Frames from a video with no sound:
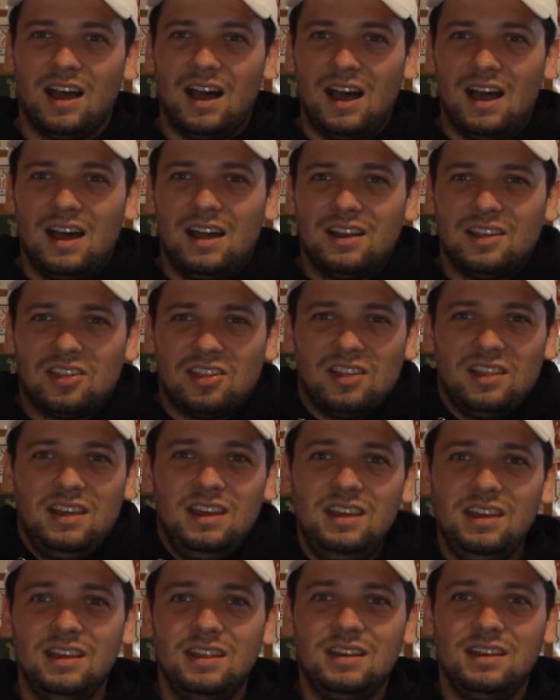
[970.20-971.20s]

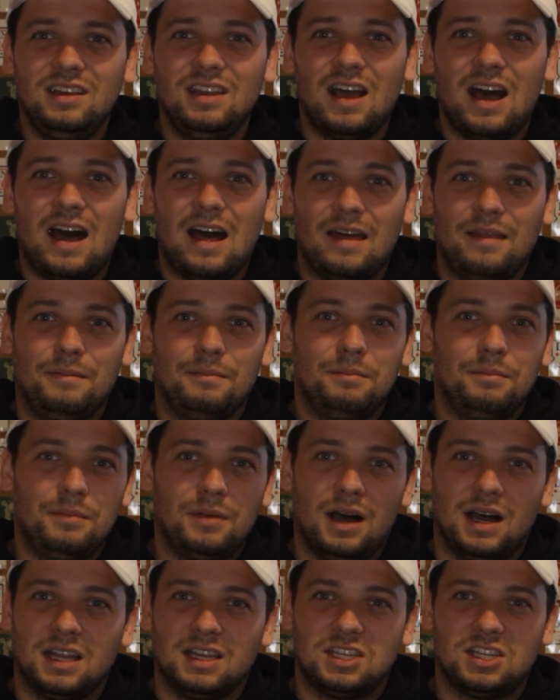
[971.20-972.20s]
Honestly, not
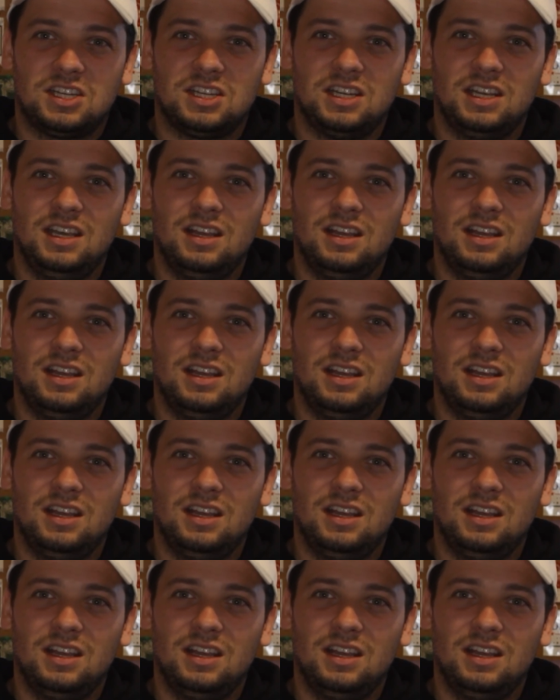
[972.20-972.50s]
much.